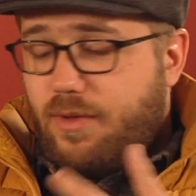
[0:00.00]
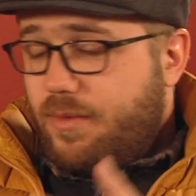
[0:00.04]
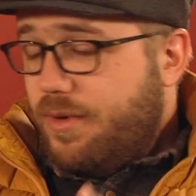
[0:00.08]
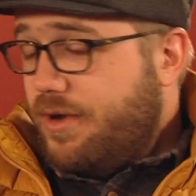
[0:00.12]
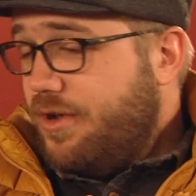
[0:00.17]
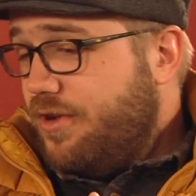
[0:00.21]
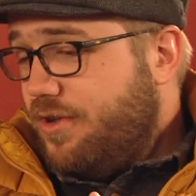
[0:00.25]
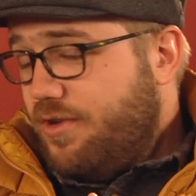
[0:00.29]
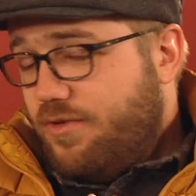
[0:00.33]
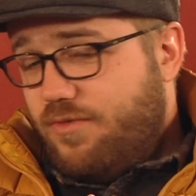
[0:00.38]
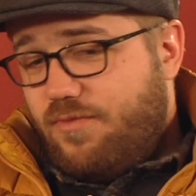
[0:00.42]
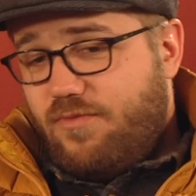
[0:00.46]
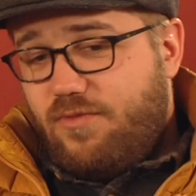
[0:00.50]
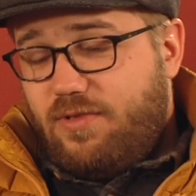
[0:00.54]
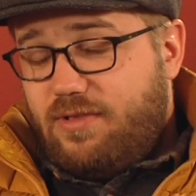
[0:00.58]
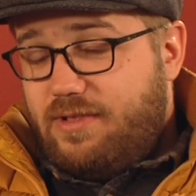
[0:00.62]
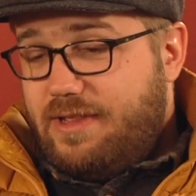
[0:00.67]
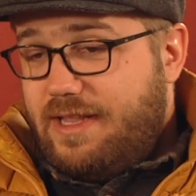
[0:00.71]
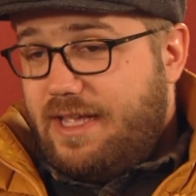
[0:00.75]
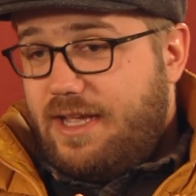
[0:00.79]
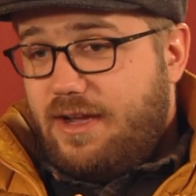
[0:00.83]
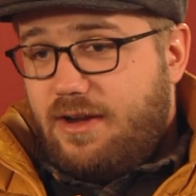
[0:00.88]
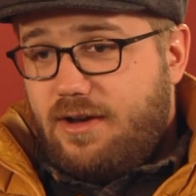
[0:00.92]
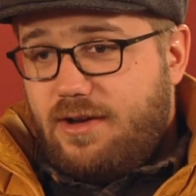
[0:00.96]
I want to do
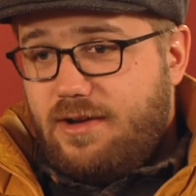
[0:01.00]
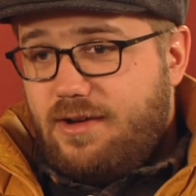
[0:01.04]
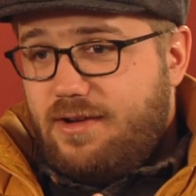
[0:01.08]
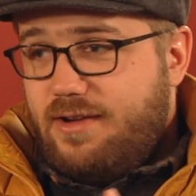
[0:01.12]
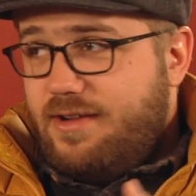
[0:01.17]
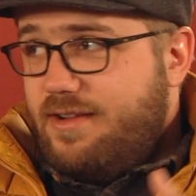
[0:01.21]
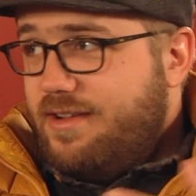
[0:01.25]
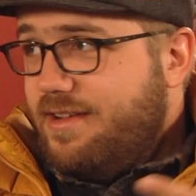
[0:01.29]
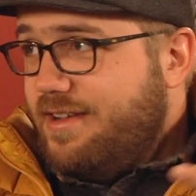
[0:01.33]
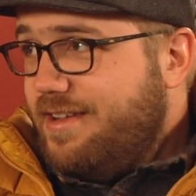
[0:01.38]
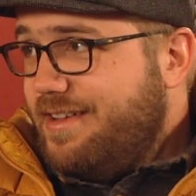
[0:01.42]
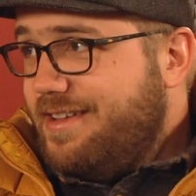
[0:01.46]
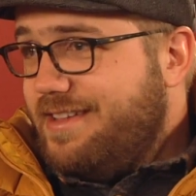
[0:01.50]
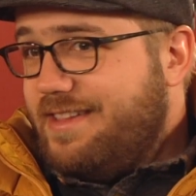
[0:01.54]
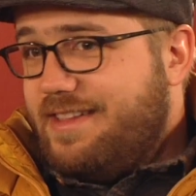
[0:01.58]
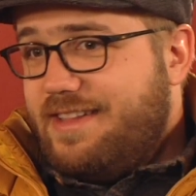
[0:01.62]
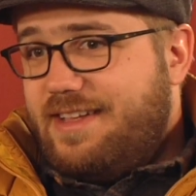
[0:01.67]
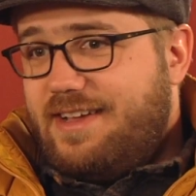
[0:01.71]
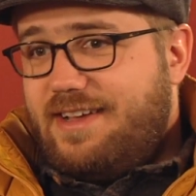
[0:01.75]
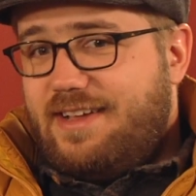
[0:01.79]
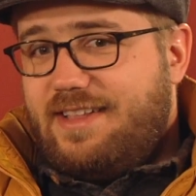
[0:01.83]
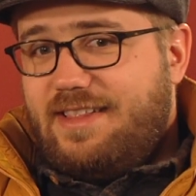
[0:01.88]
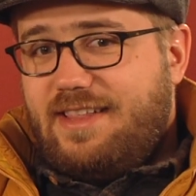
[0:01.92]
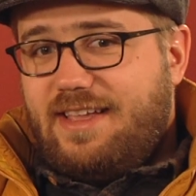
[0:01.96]
Lear.
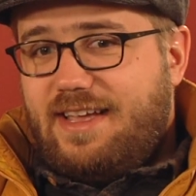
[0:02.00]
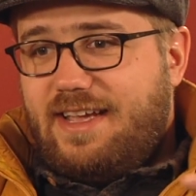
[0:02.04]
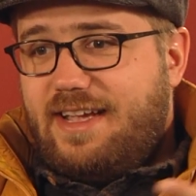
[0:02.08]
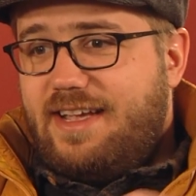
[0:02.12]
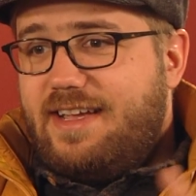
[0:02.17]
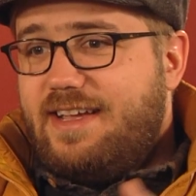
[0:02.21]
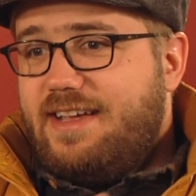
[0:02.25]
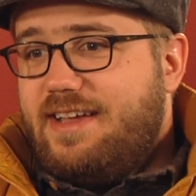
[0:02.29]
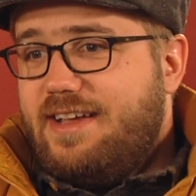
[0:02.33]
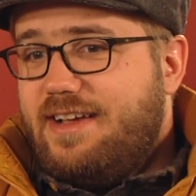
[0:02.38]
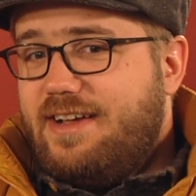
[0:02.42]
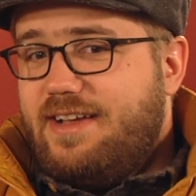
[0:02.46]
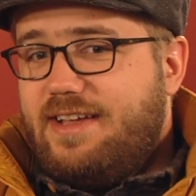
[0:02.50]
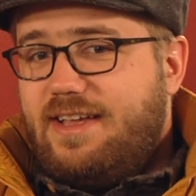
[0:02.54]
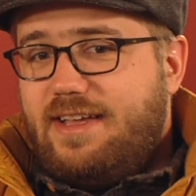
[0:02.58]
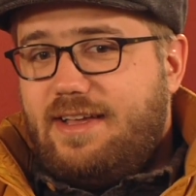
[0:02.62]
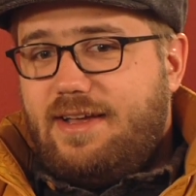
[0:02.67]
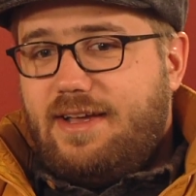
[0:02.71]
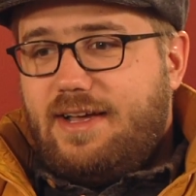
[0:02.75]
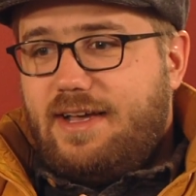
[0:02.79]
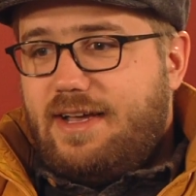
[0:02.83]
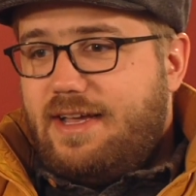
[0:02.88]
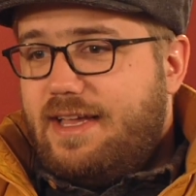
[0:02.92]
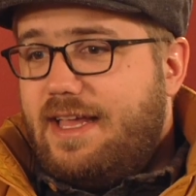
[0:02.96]
Like
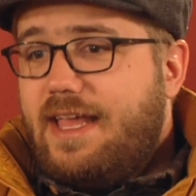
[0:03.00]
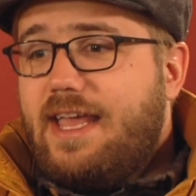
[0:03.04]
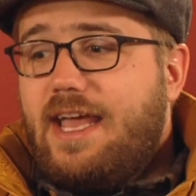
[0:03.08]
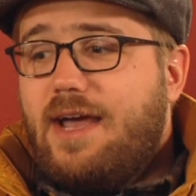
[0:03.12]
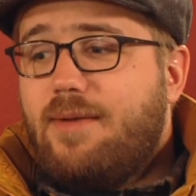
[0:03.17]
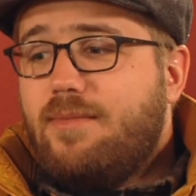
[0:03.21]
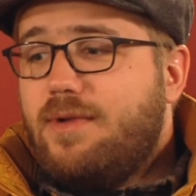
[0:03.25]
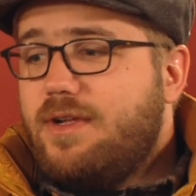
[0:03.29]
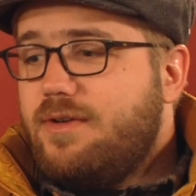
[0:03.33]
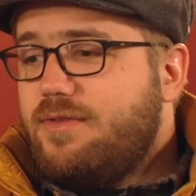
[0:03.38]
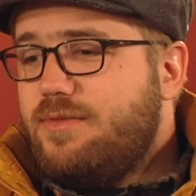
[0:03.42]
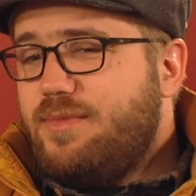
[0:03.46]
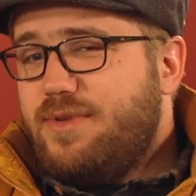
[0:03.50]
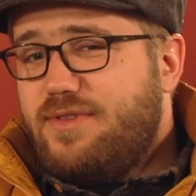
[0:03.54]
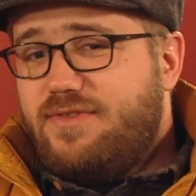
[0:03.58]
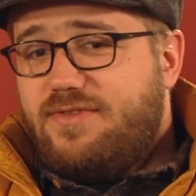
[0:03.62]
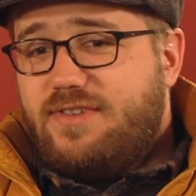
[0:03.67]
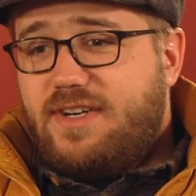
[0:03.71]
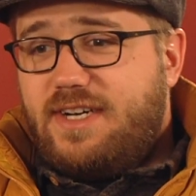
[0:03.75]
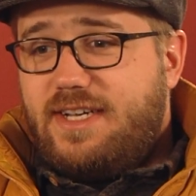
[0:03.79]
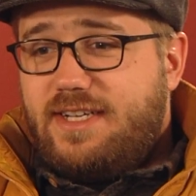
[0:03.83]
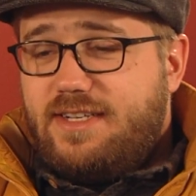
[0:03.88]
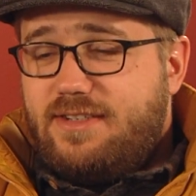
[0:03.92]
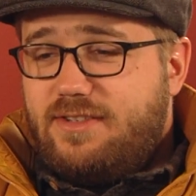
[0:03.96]
Hamlet would be
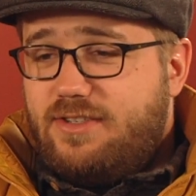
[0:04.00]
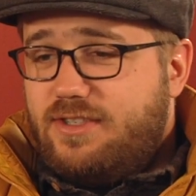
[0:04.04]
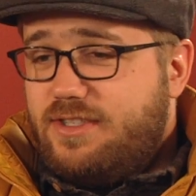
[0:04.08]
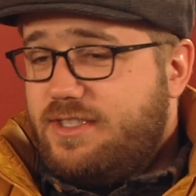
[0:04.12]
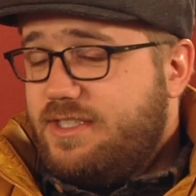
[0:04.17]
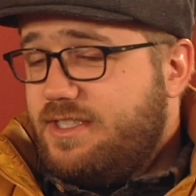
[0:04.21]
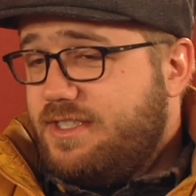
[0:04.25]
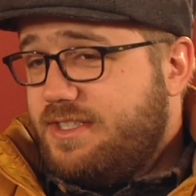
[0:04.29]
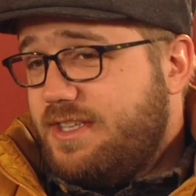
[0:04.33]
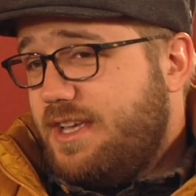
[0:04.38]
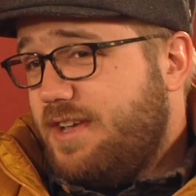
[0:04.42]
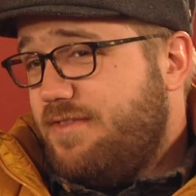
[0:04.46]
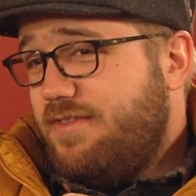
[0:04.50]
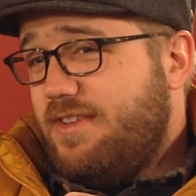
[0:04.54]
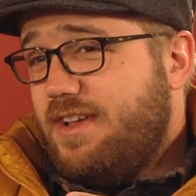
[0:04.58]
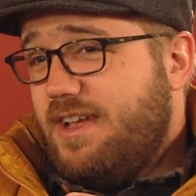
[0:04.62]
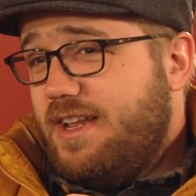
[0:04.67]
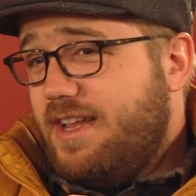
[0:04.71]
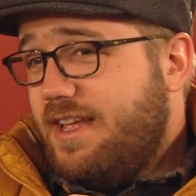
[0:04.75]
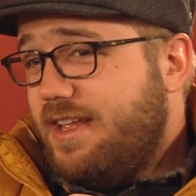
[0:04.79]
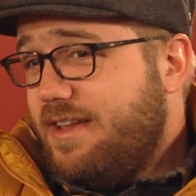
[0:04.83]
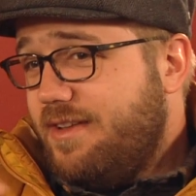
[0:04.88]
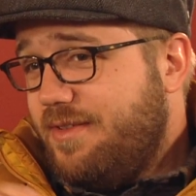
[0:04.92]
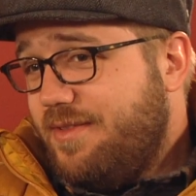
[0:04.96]
fun just to say I've
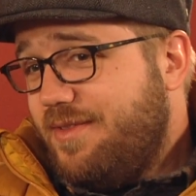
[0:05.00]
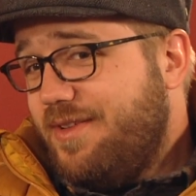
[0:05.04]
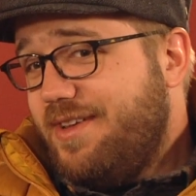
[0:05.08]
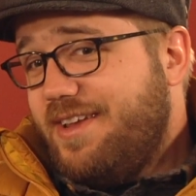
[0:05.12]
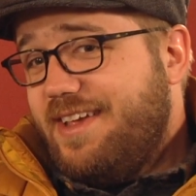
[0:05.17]
done it.